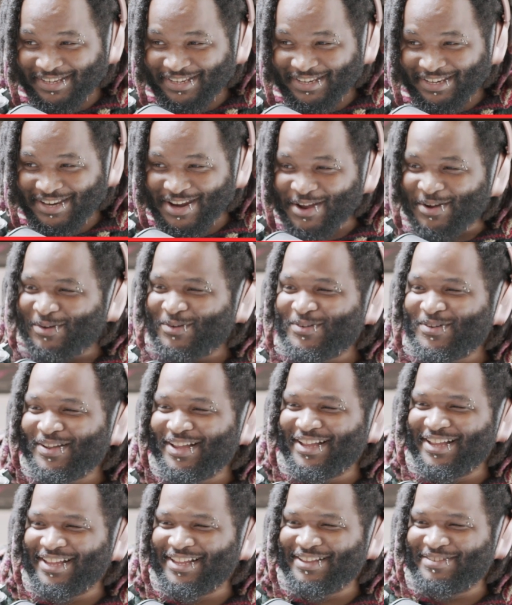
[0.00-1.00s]
No,
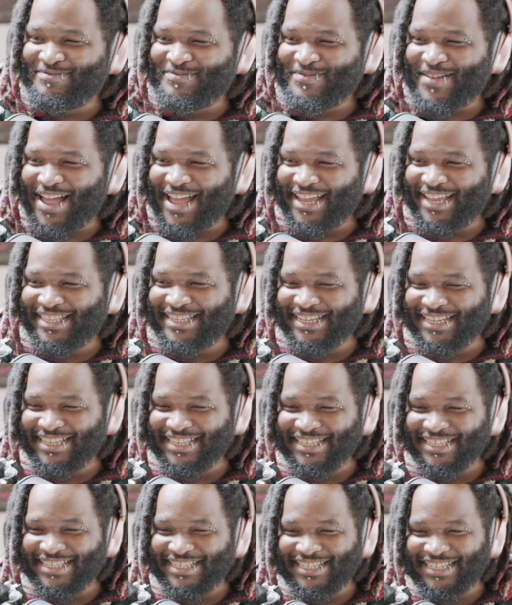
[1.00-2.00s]
I
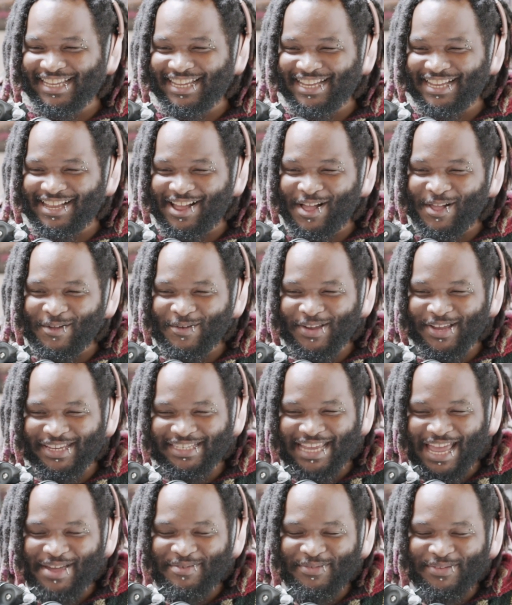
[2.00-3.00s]
didn't
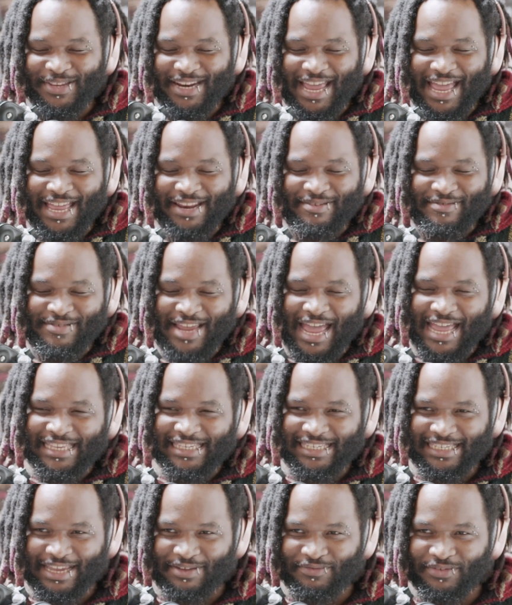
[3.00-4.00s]
always have it
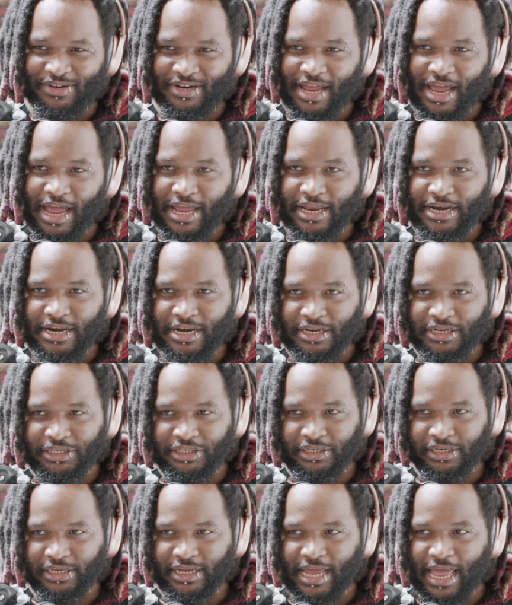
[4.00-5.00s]
at 7. I
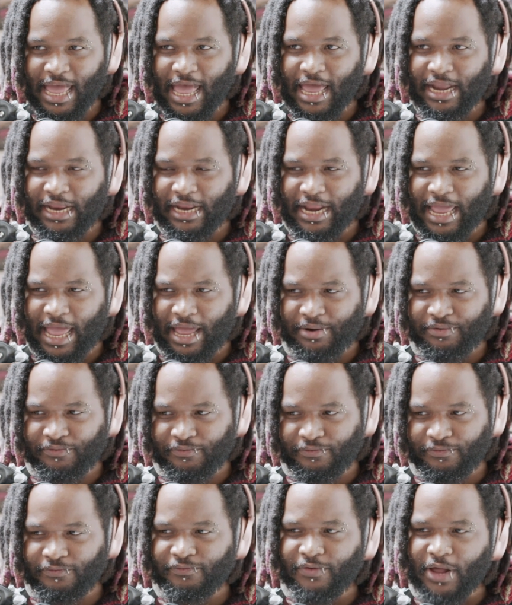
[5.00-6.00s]
initially had it at
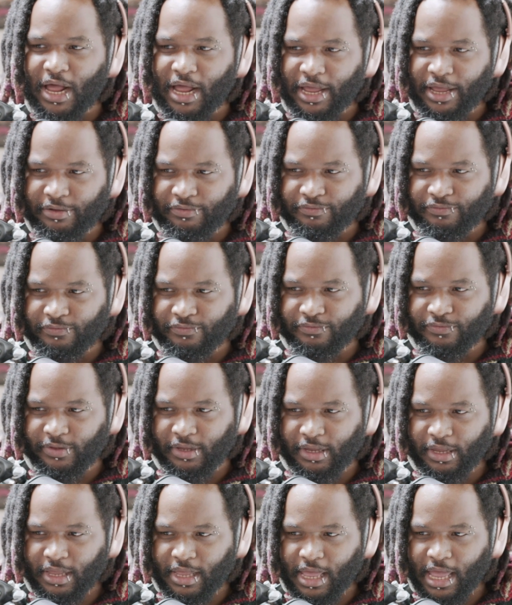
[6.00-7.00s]
5,
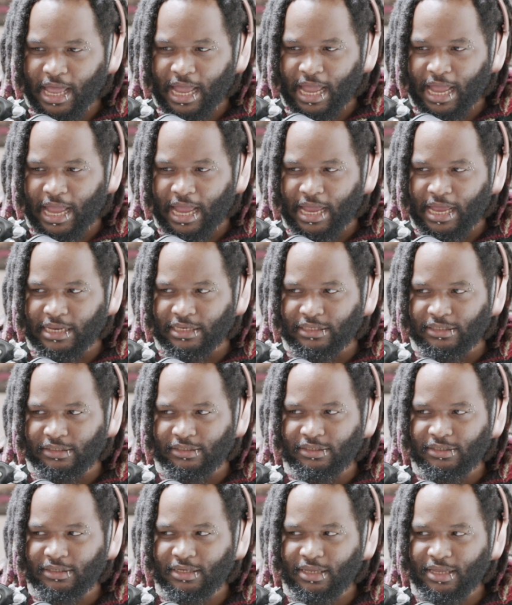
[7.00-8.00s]

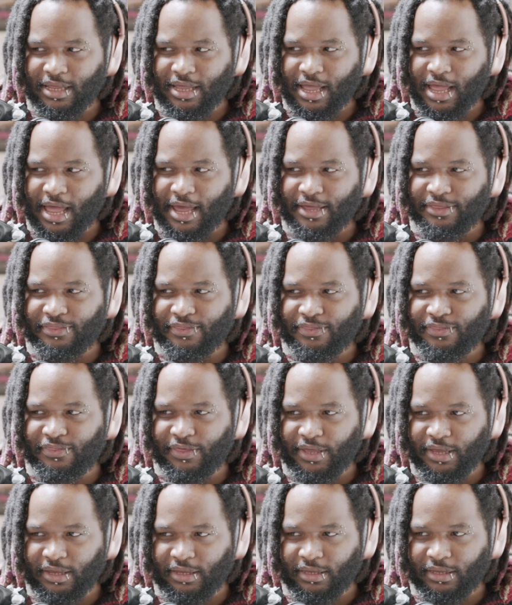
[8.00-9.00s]
and I
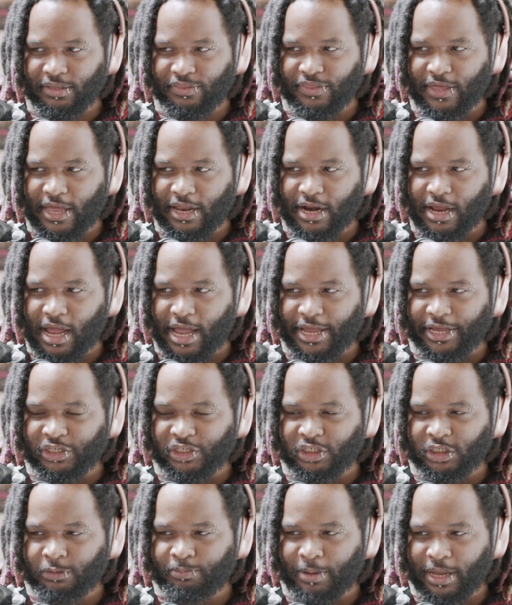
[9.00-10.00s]
think that I
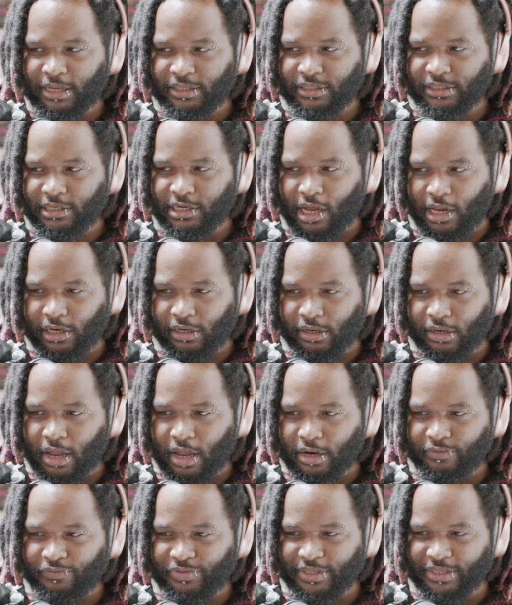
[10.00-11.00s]
expected a
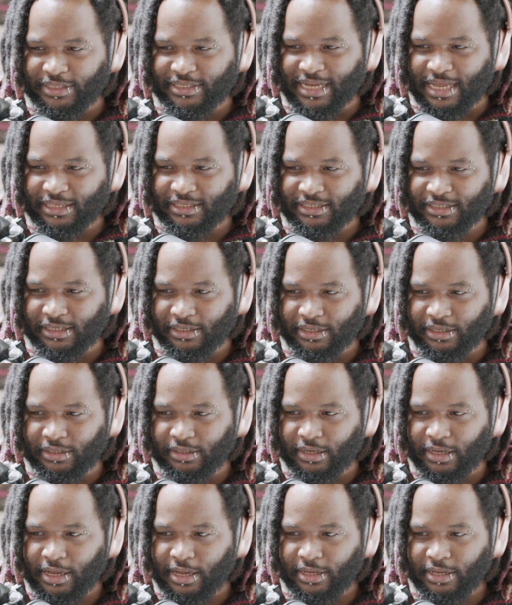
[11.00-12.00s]
lot of the
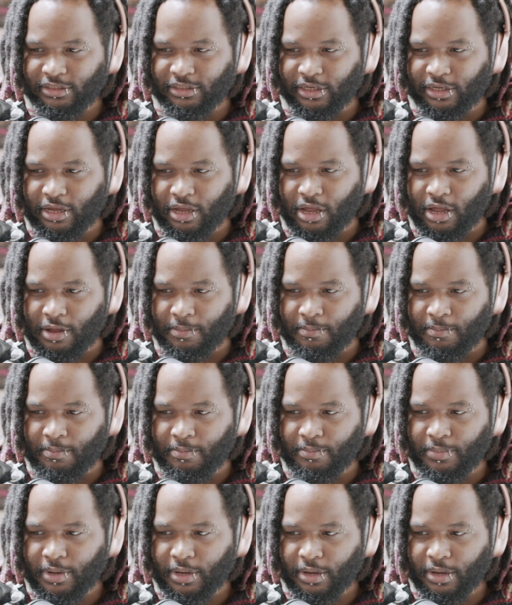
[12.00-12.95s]
density to come